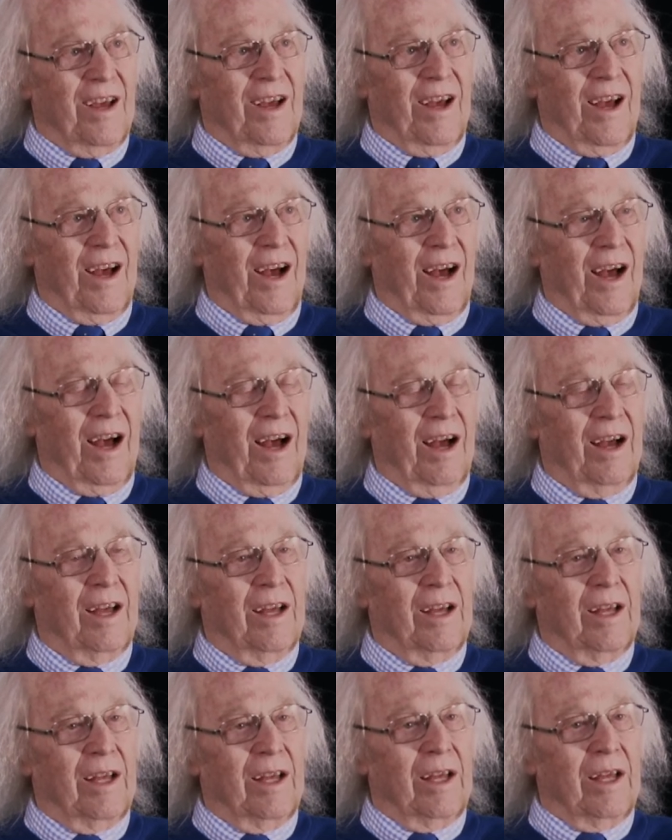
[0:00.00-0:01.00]

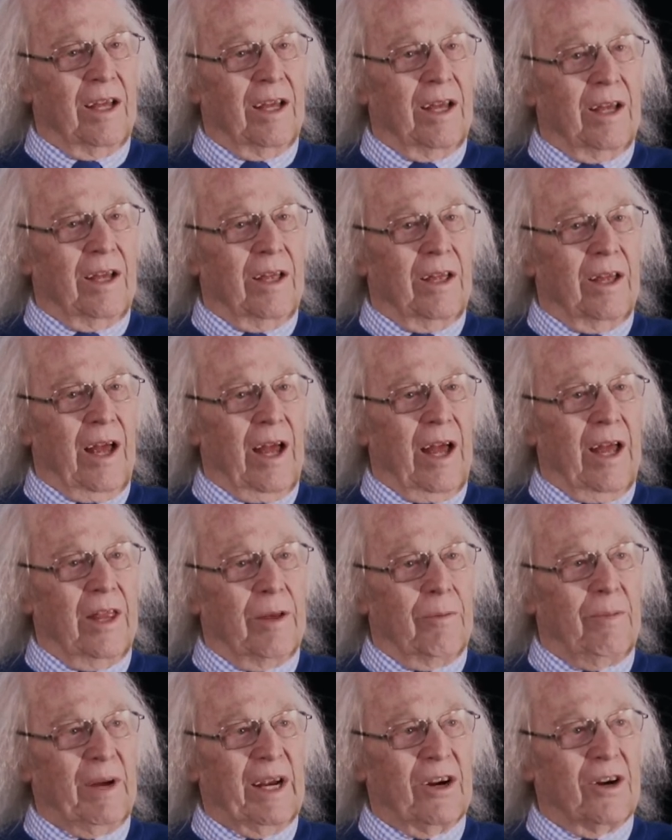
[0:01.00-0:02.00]
and
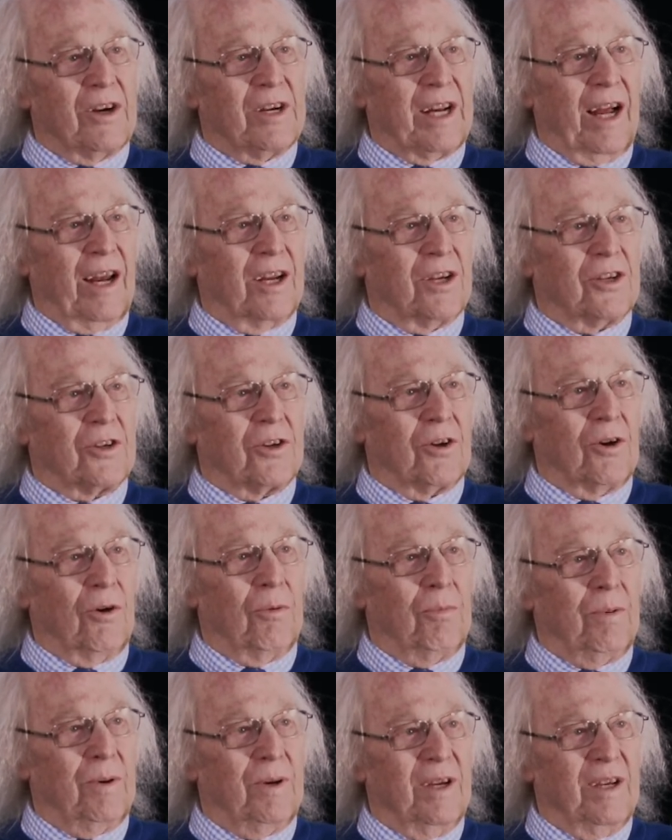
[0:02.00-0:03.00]
the bigger
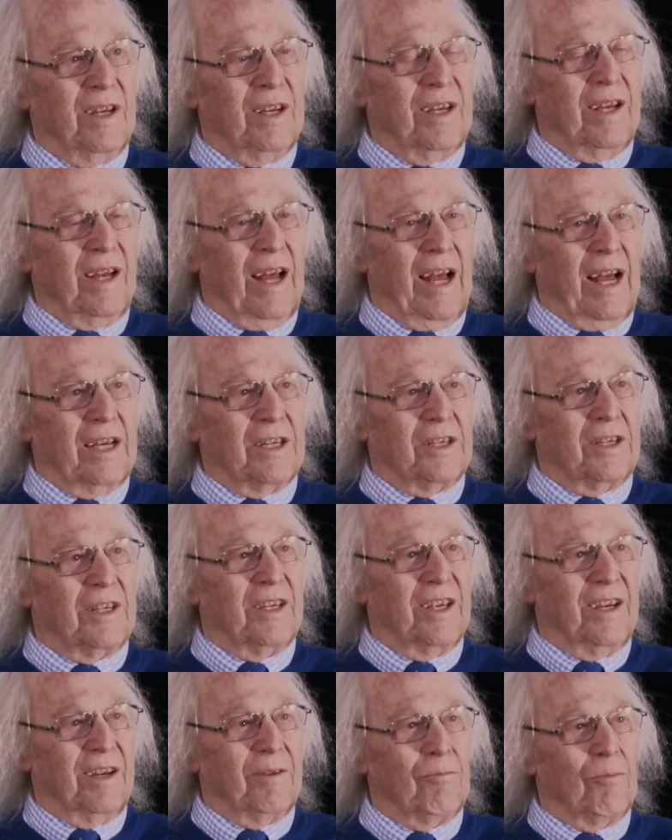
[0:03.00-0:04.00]
telescope
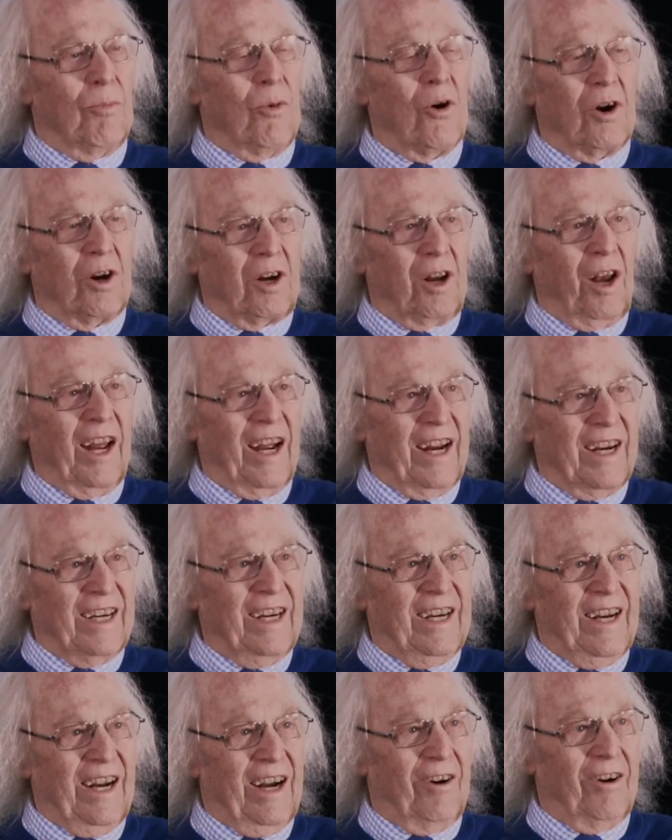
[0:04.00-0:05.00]
has more
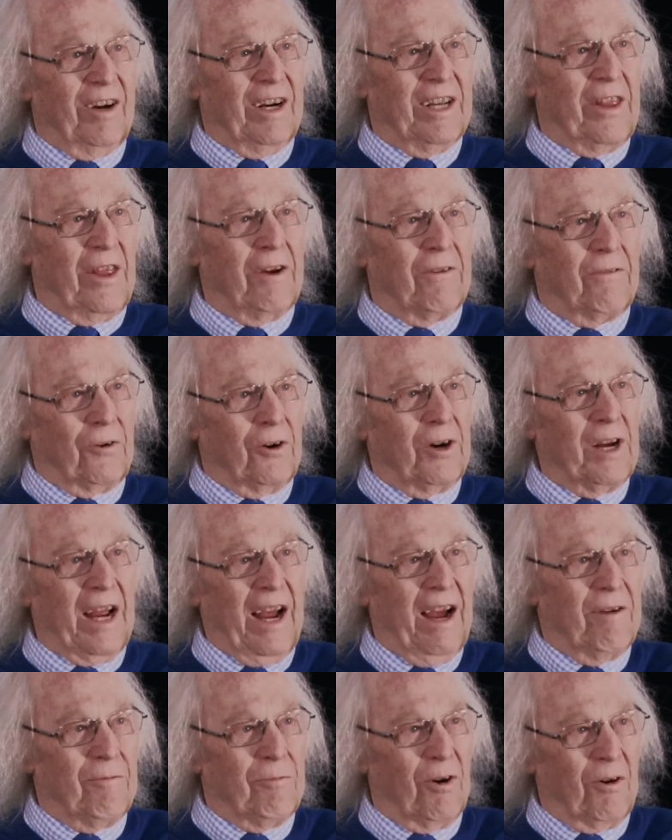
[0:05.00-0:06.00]
collecting area, therefore you
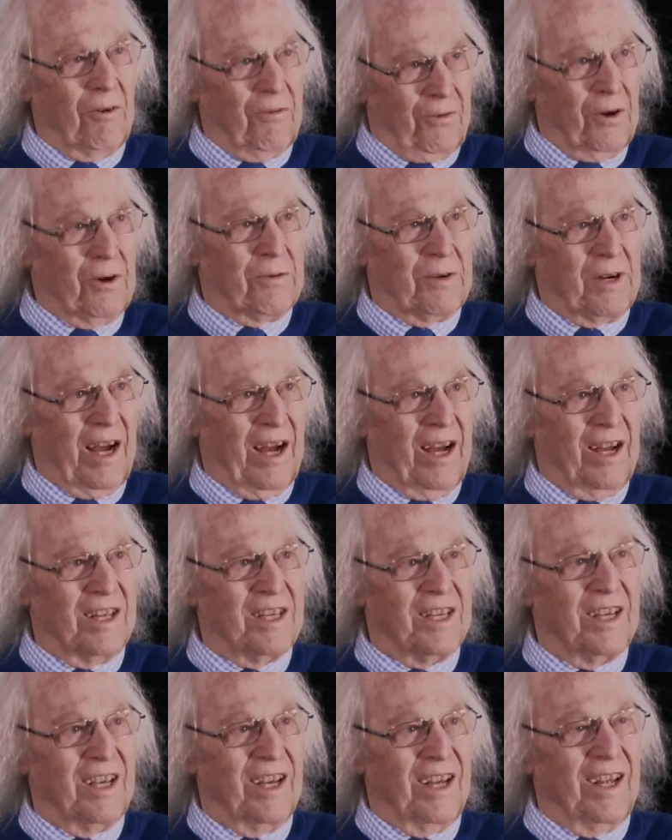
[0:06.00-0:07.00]
have more
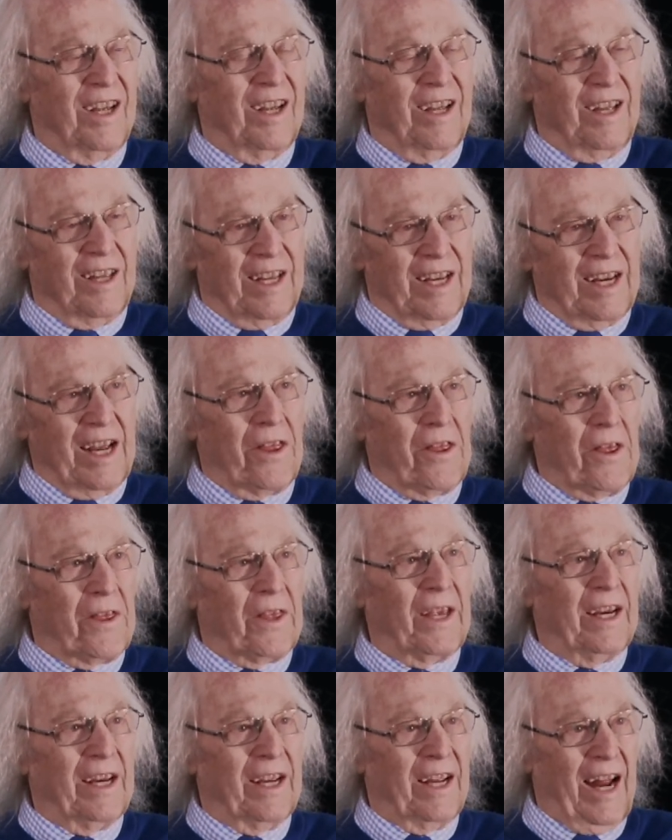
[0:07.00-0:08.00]
photons. The other
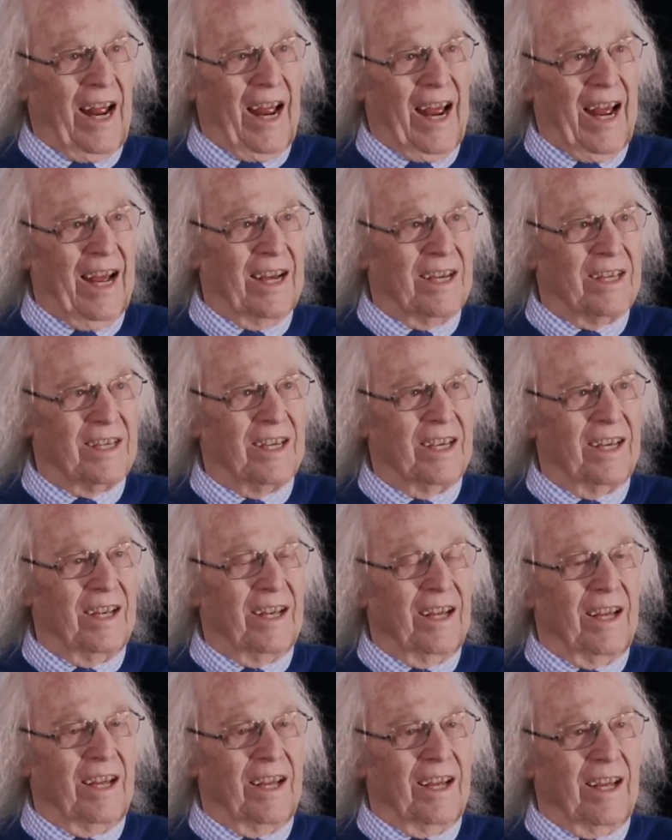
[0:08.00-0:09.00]
thing it has
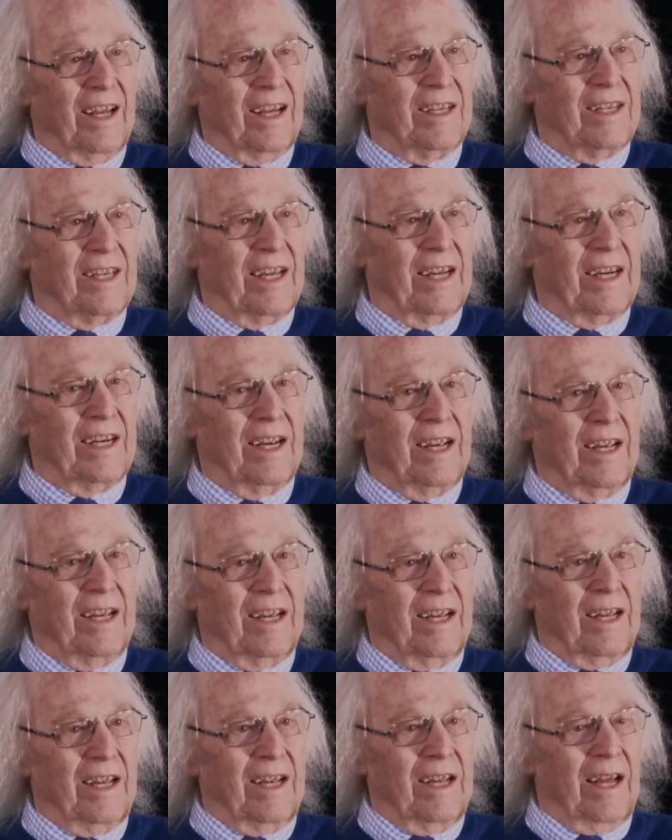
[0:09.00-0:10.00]
is it
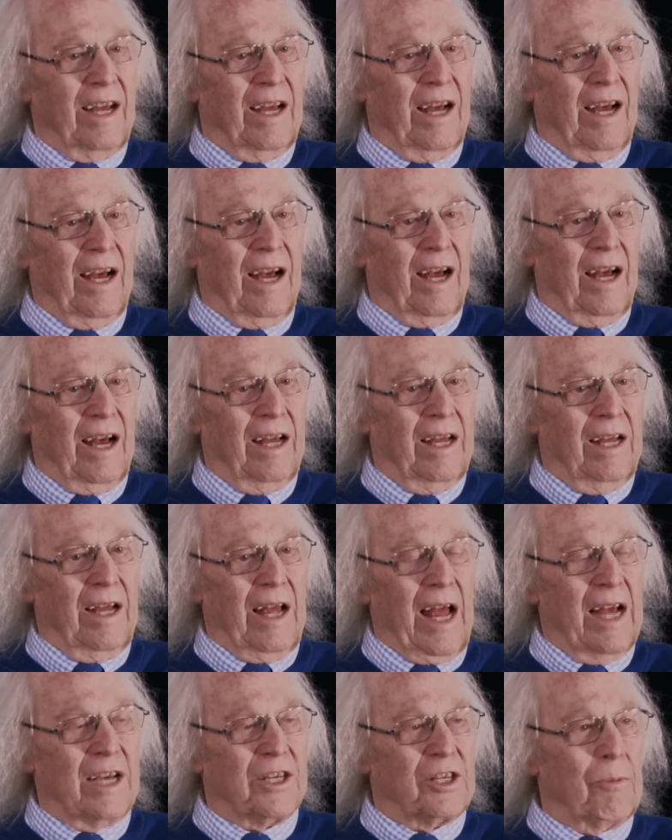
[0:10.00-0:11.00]

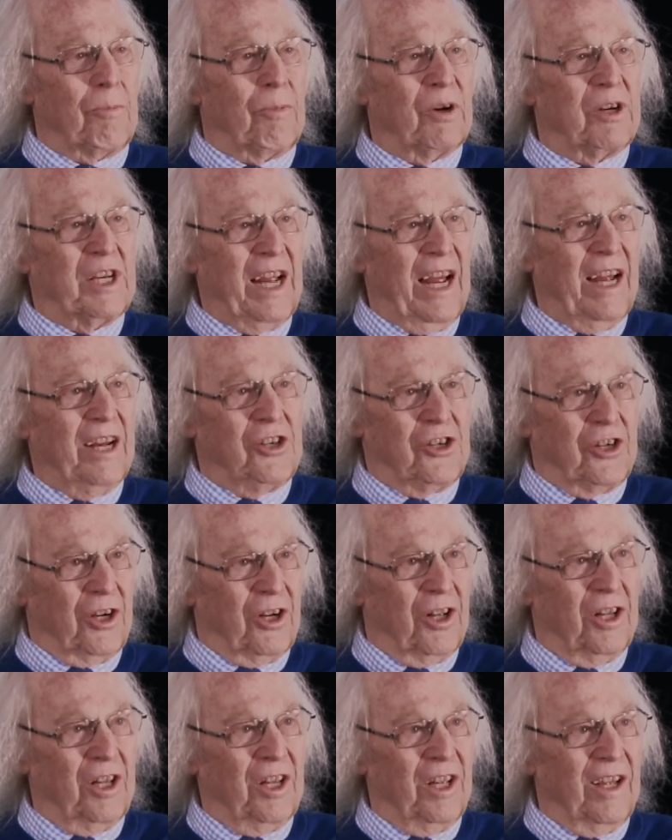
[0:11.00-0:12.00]
has the
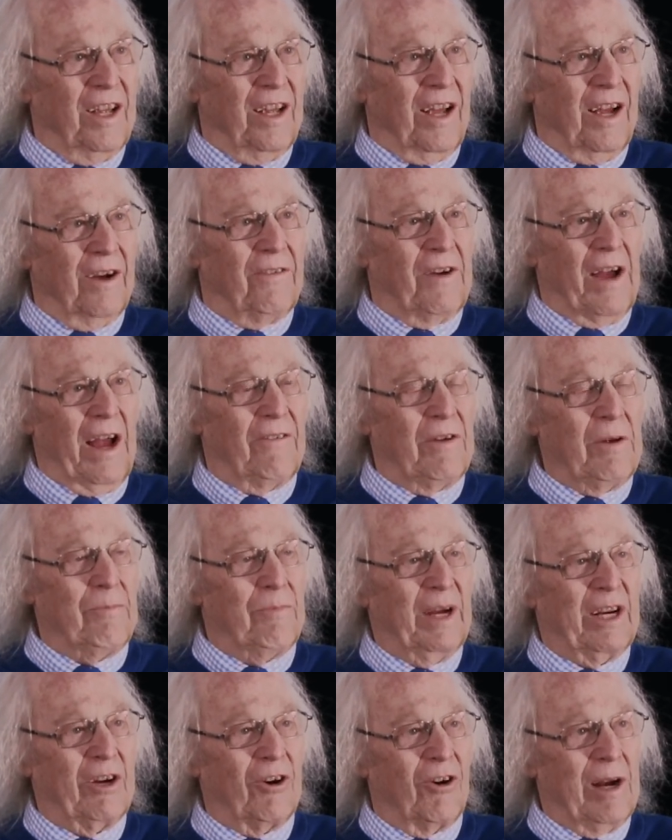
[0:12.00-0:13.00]
potential of having
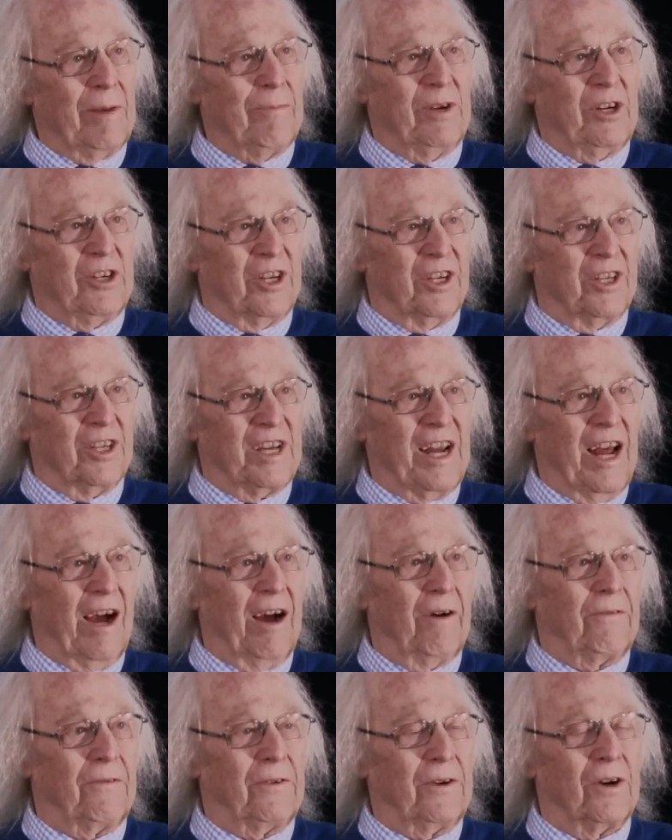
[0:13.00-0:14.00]
bigger images.
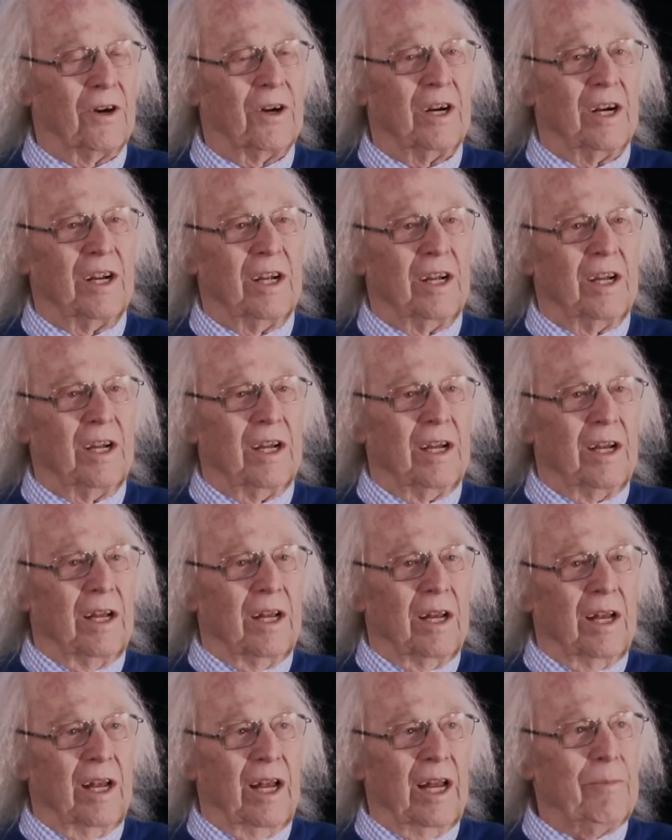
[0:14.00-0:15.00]
Now, if you're
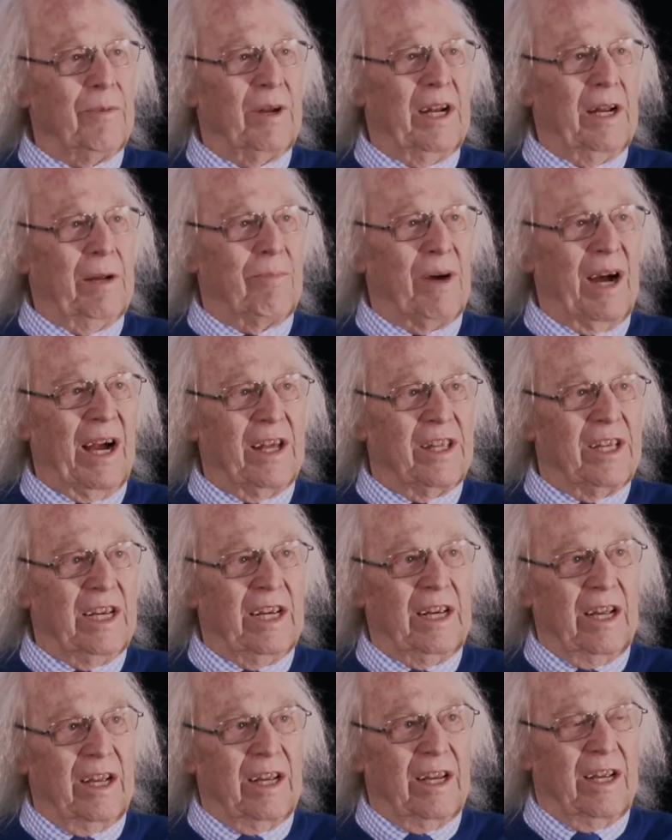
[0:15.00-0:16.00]
limited by the